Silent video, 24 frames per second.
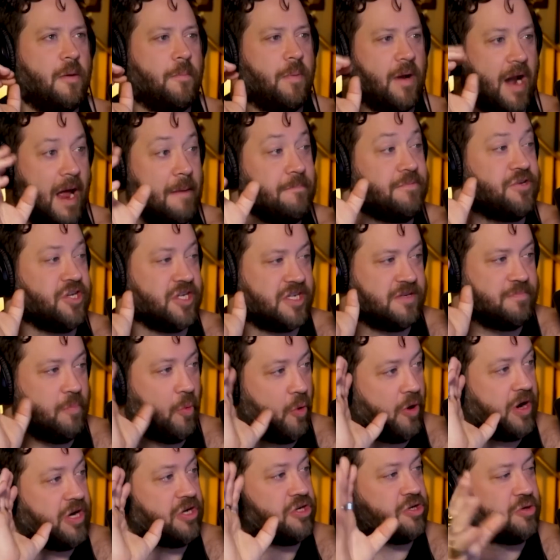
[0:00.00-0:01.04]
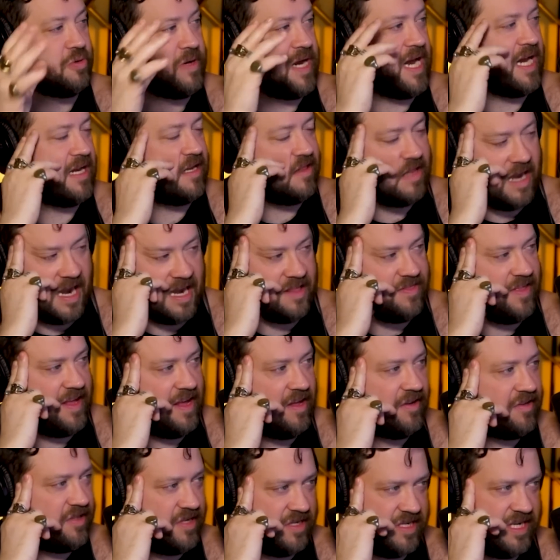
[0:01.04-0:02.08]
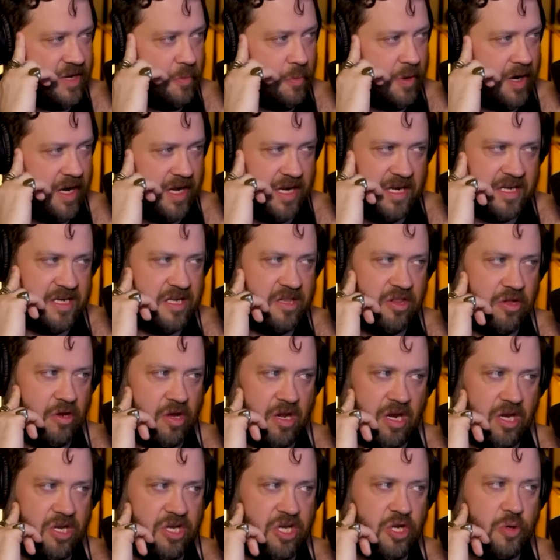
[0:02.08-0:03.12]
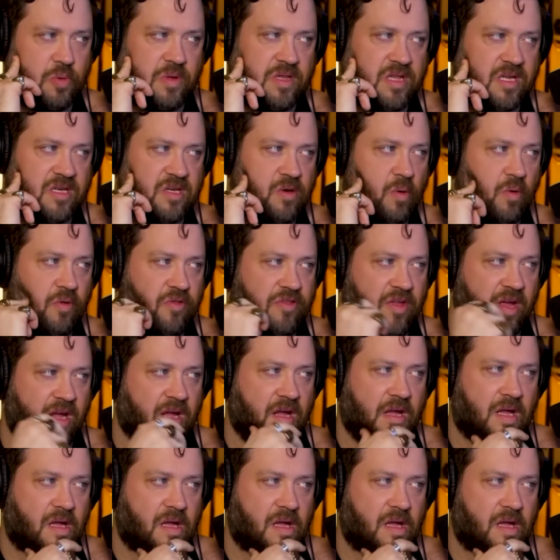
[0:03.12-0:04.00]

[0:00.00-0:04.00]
but I'm just more intrigued than anything else to see what it is that they're gonna do with this whole thing.